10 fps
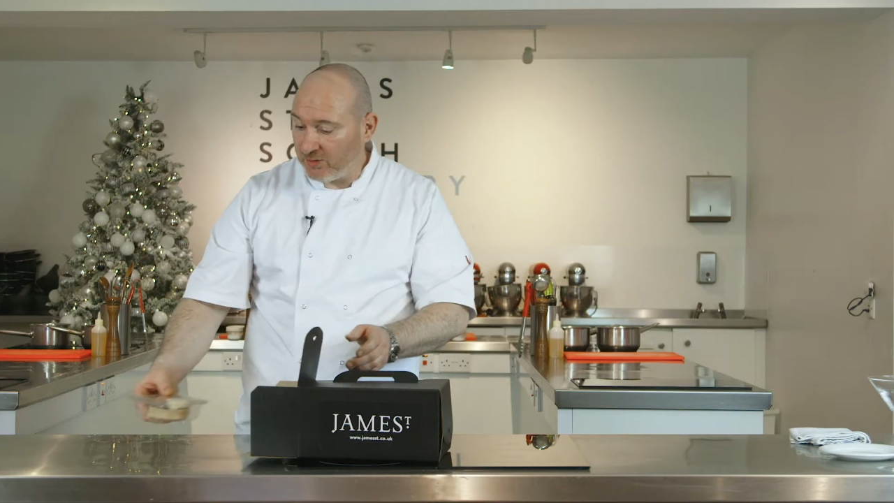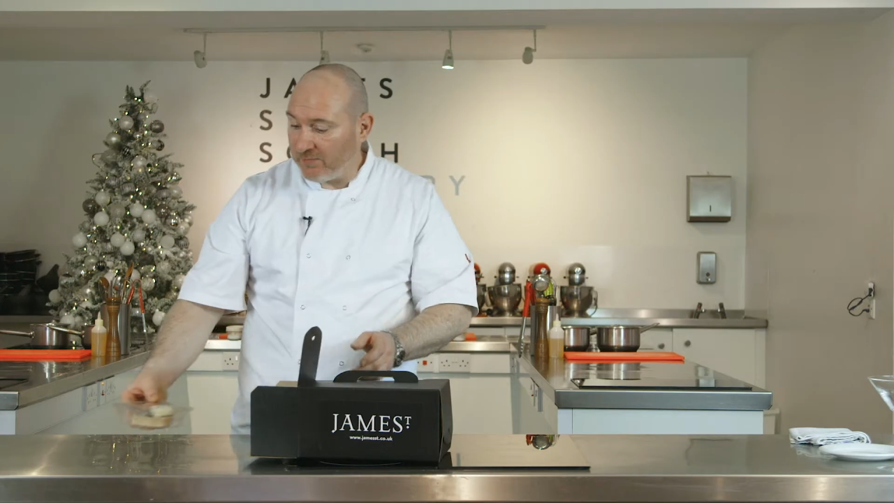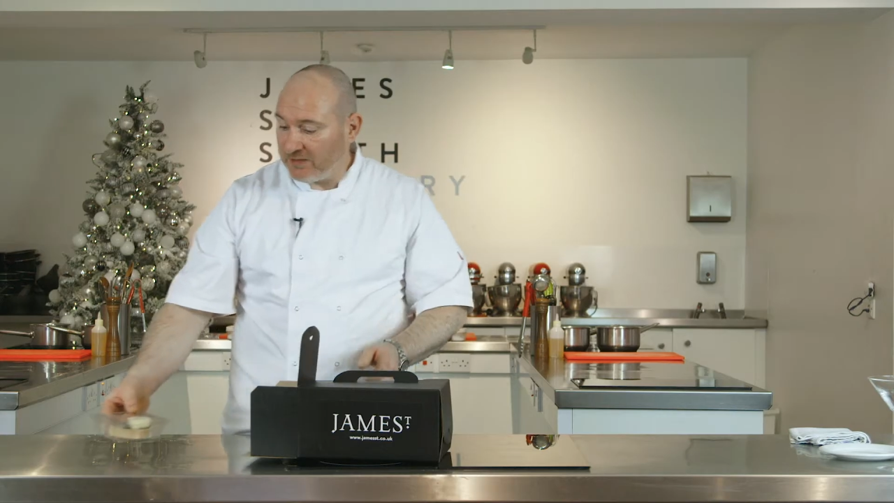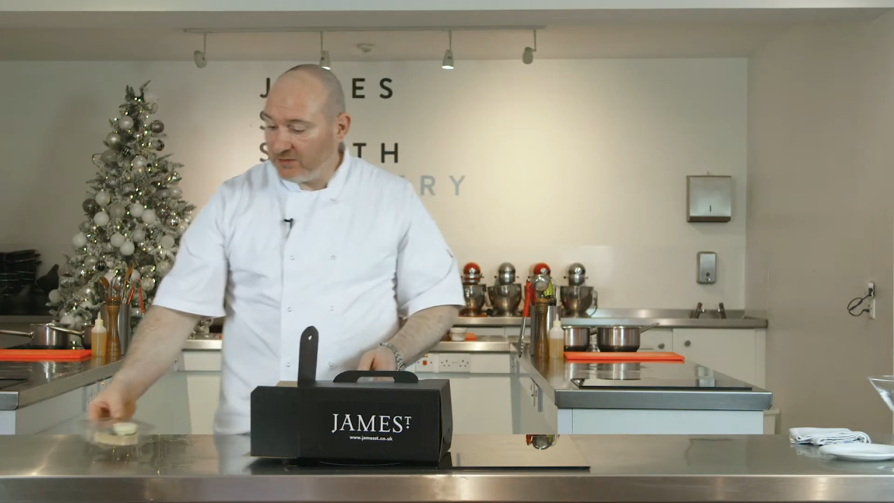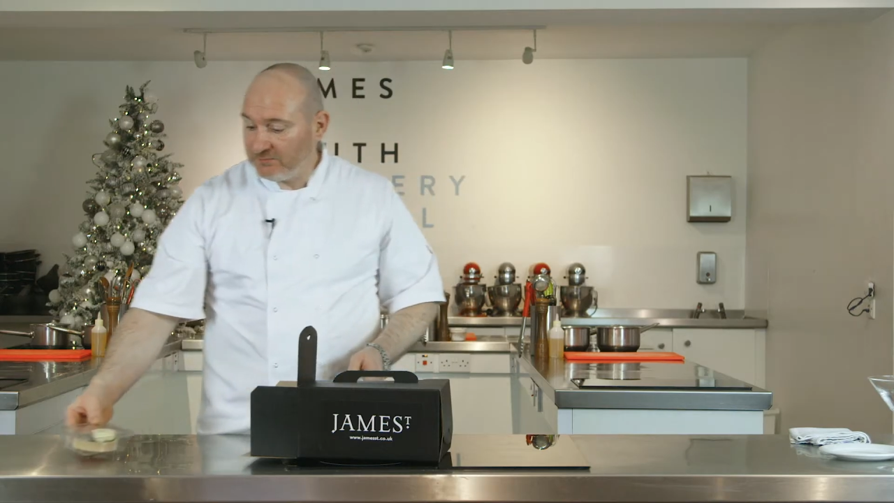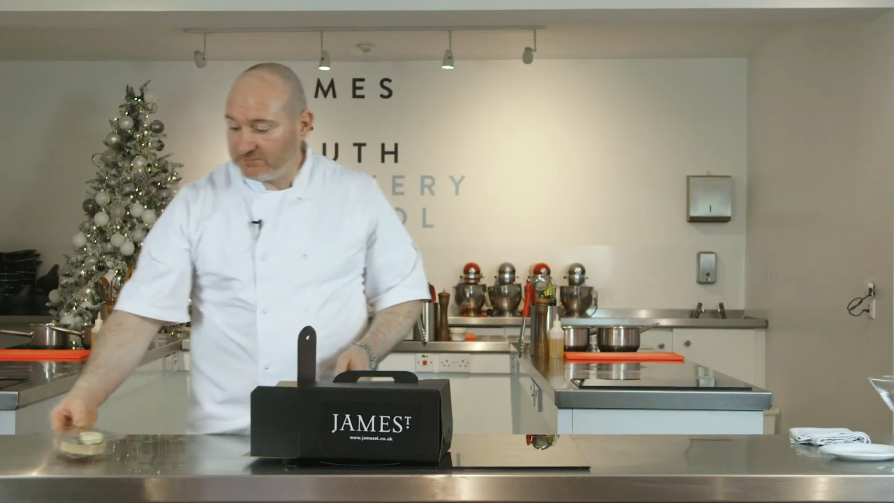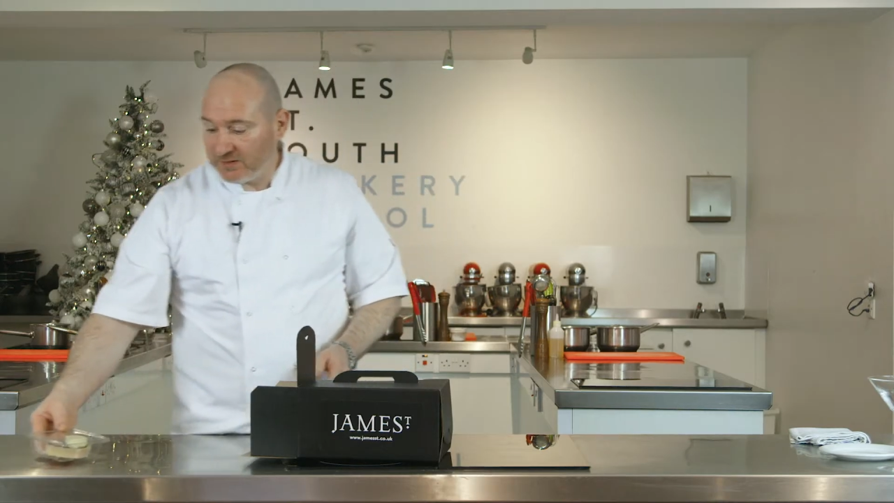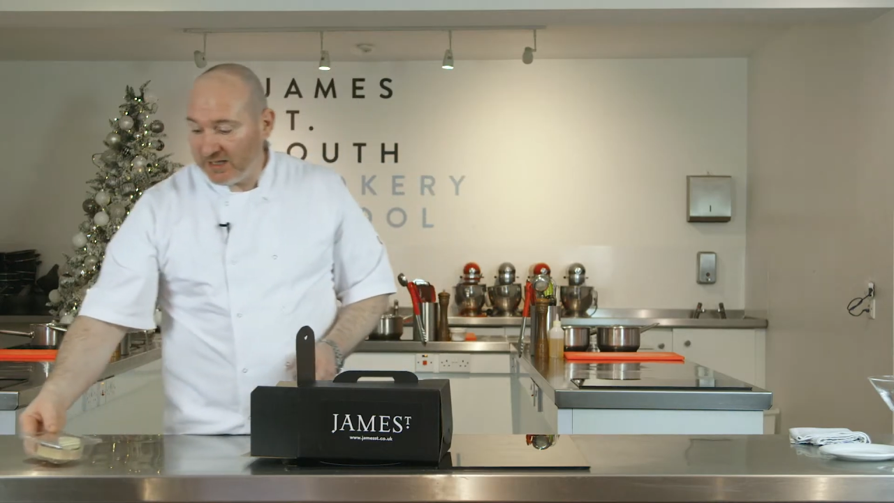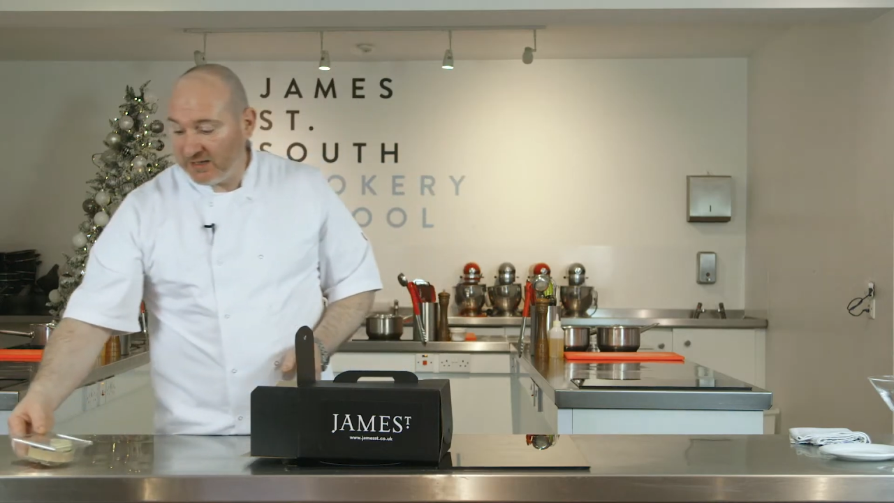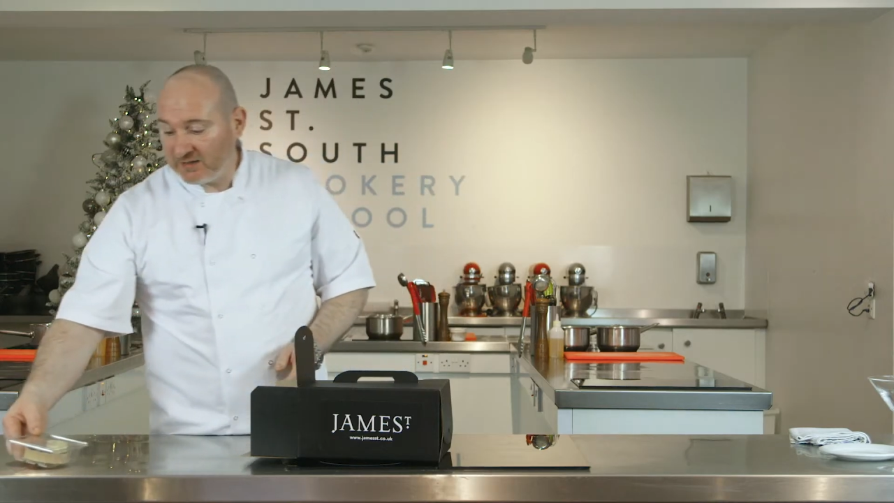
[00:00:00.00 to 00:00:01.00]
our menu,
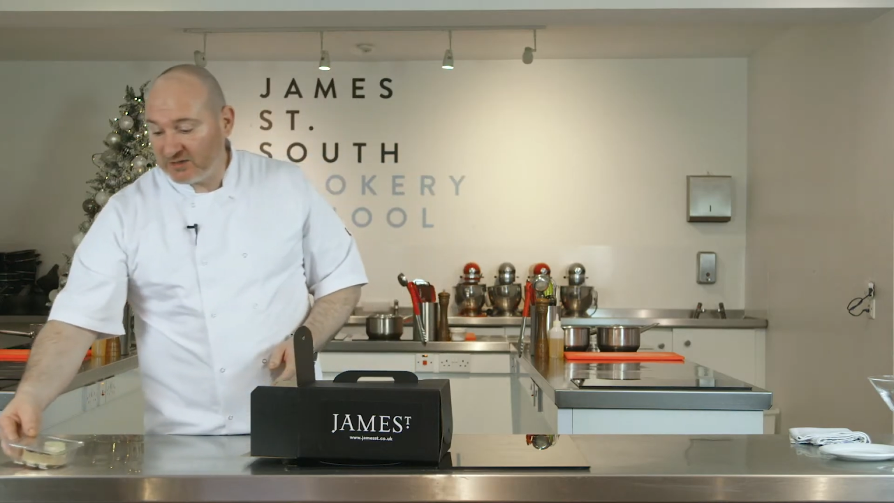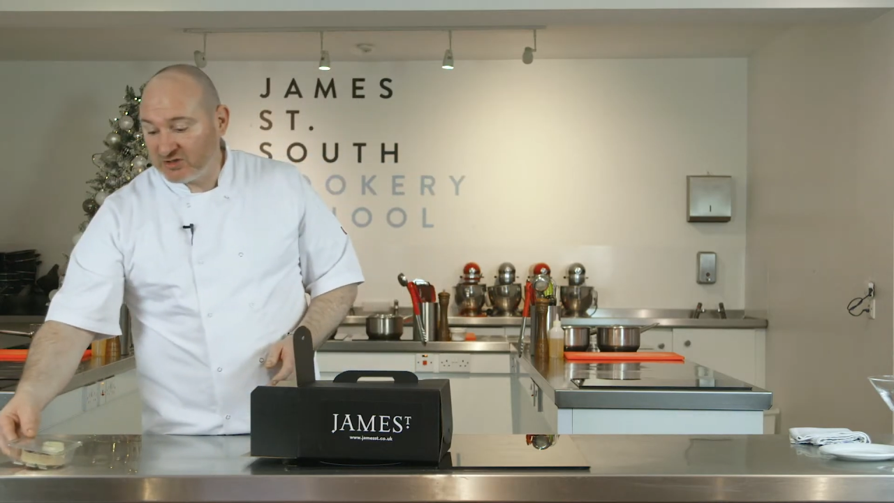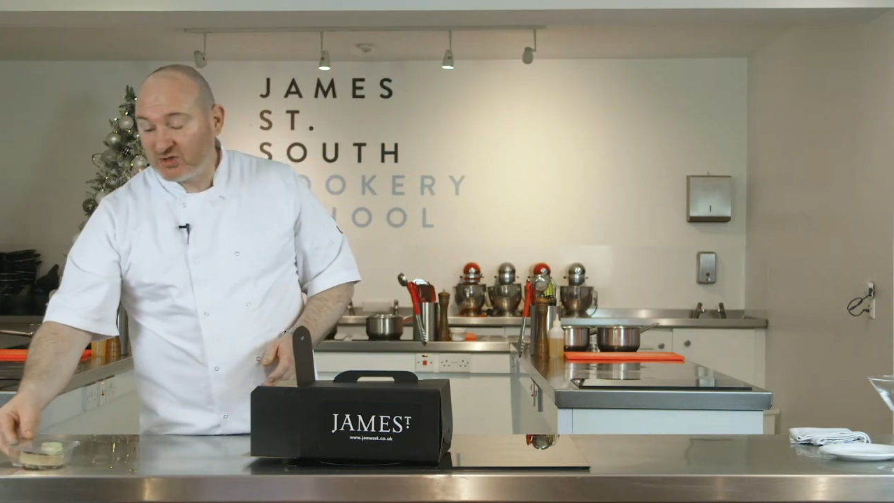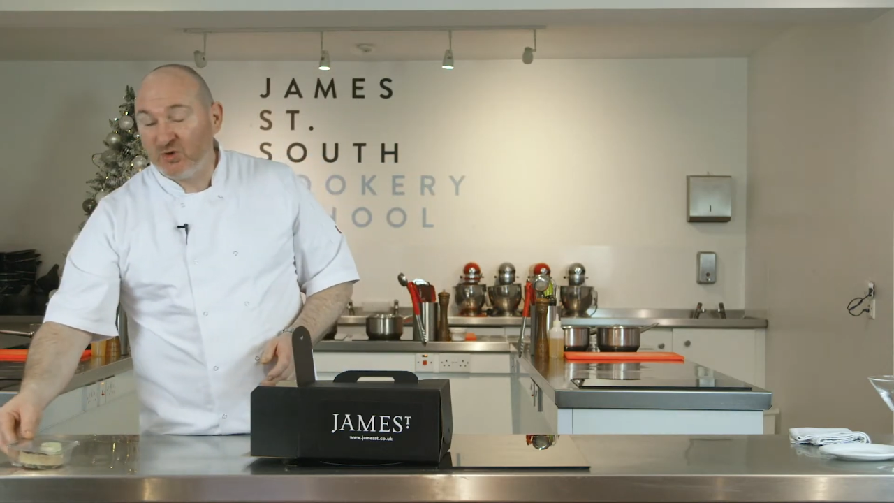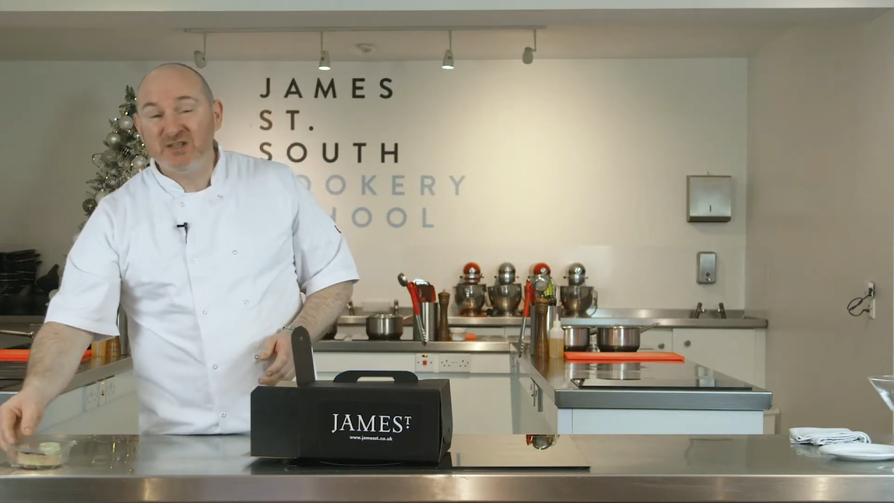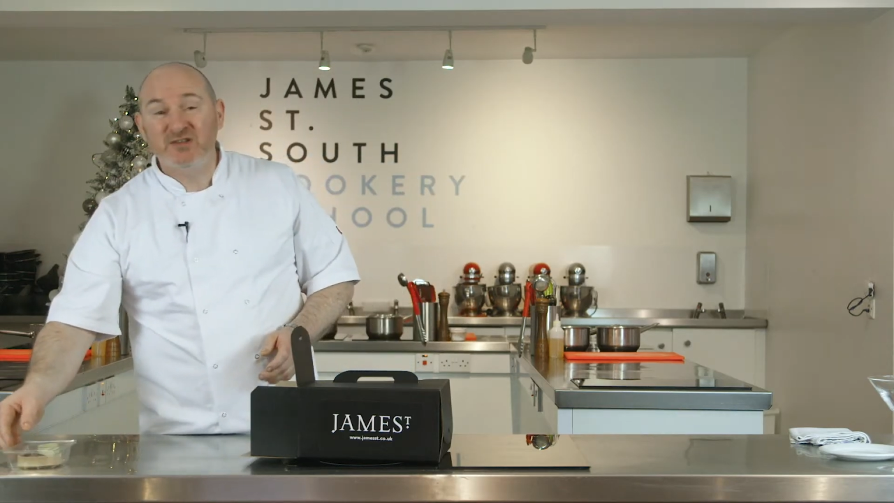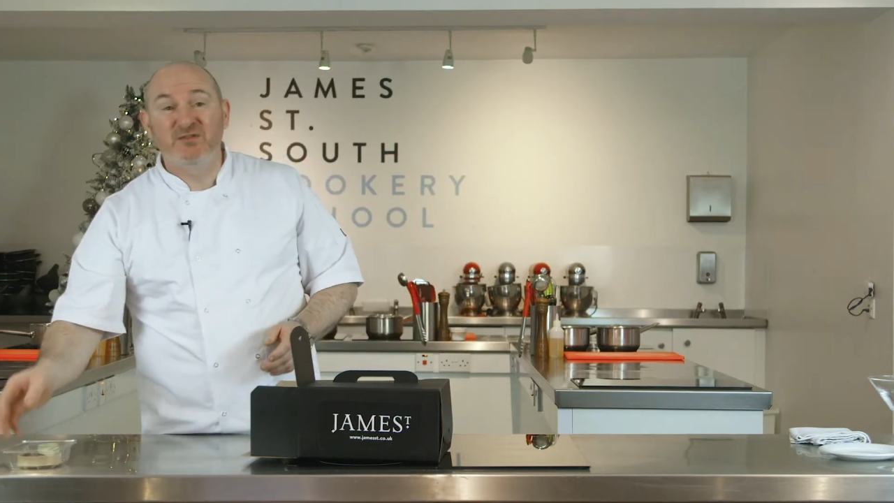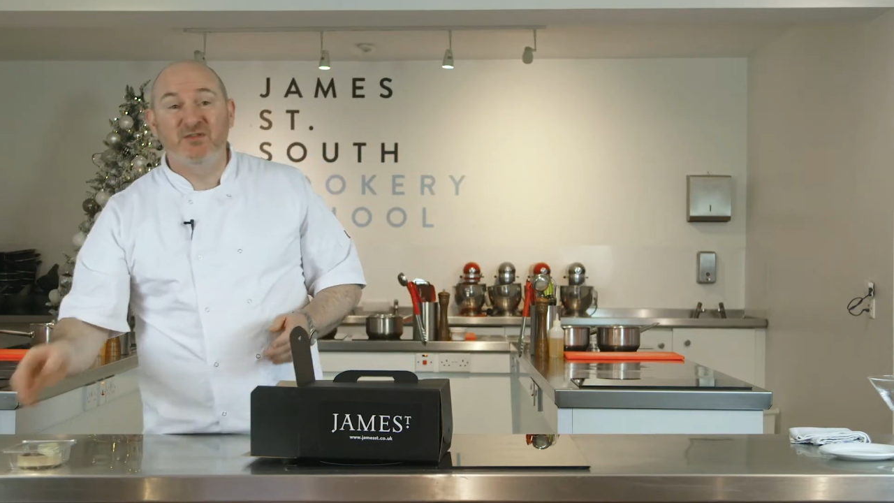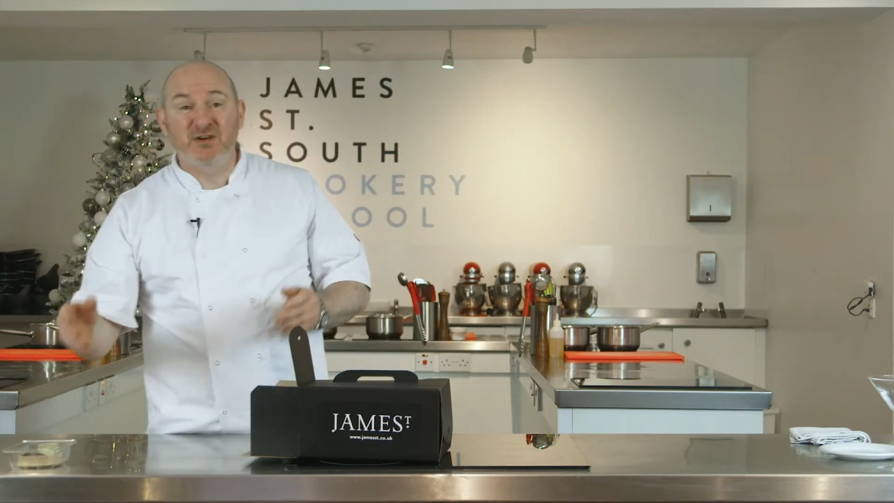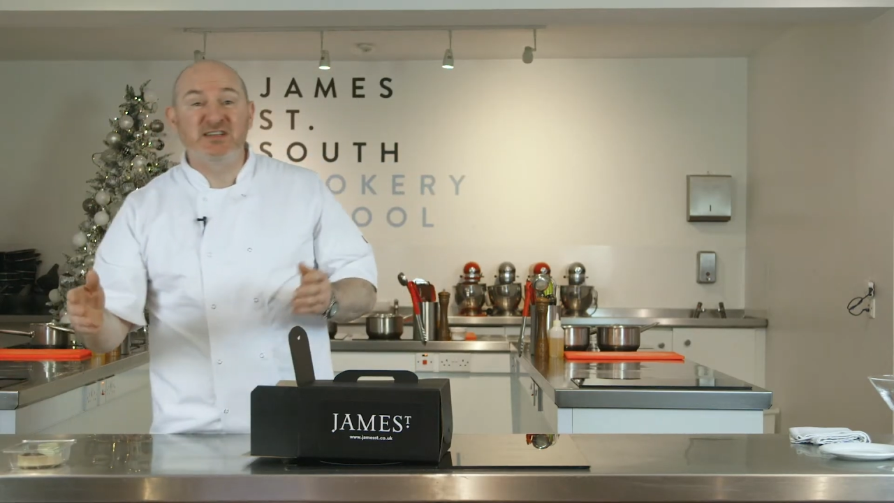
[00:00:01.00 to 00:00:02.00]
and there's a choice of
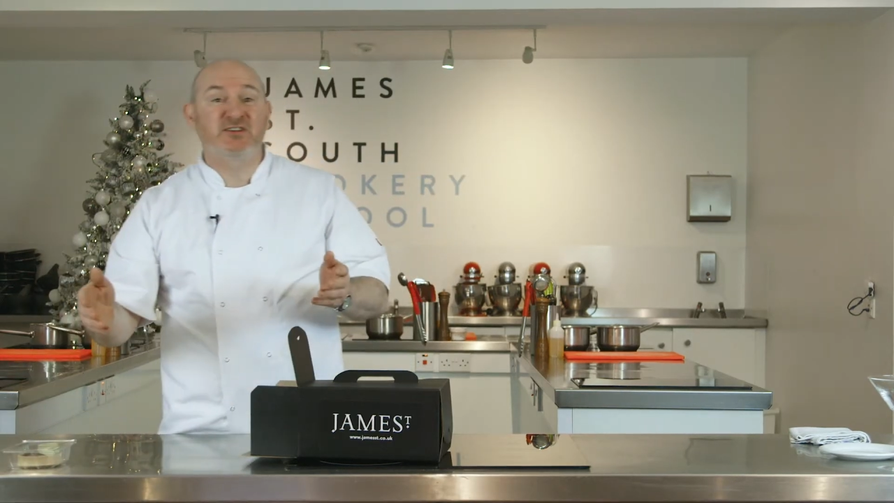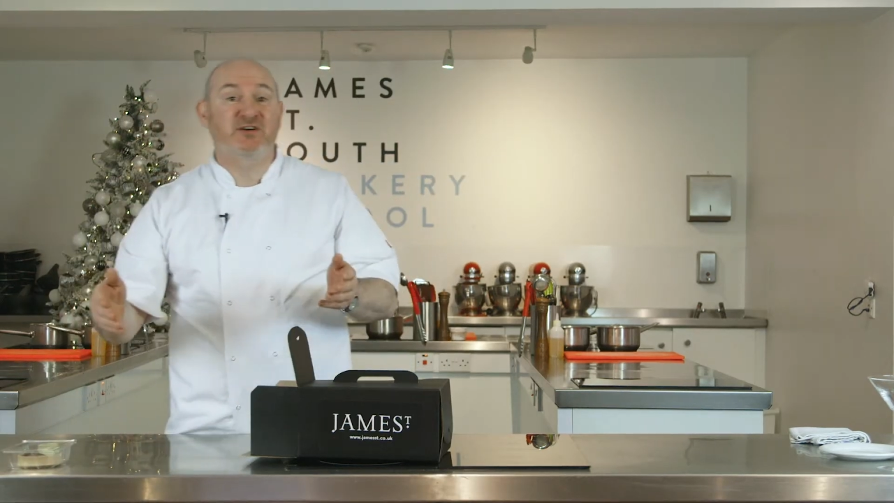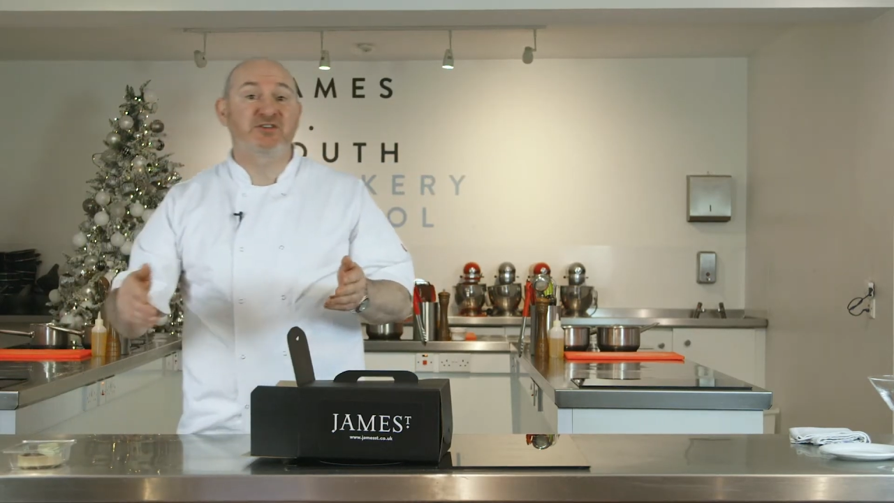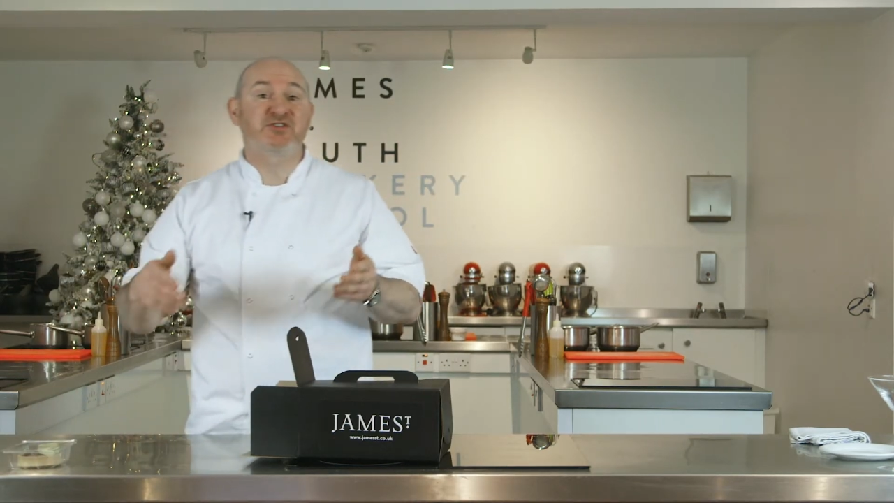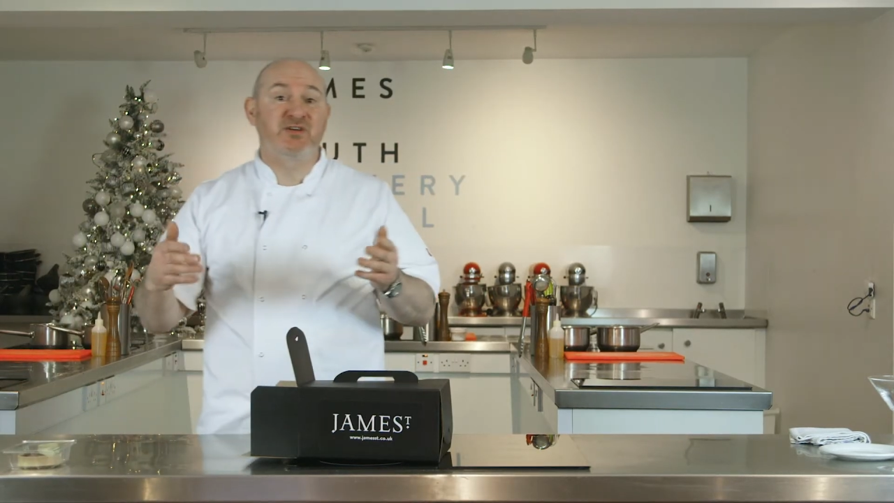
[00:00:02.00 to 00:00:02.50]
3 starters,